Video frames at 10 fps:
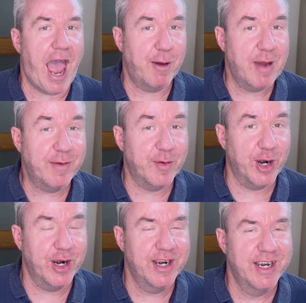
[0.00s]

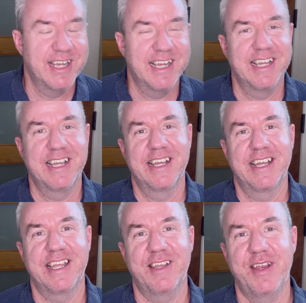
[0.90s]
However,
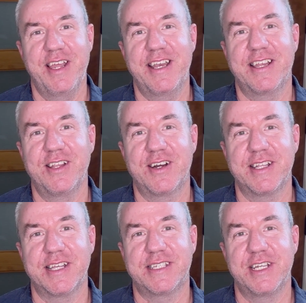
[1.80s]
You need to look
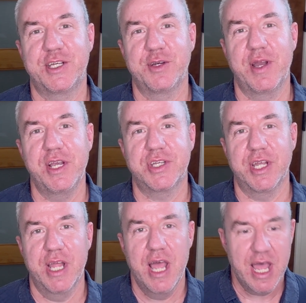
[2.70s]
at the
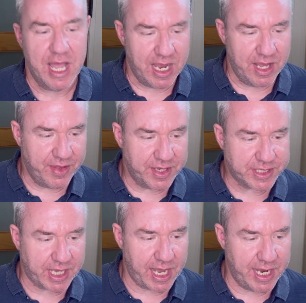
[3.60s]
situation. In
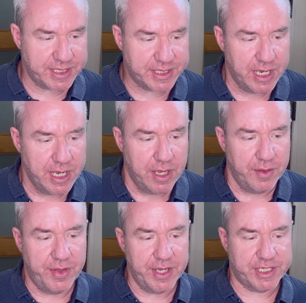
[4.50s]
this case,
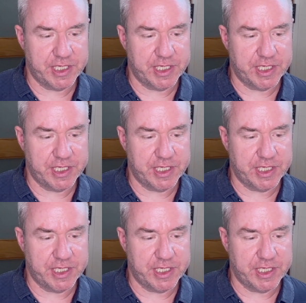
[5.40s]
this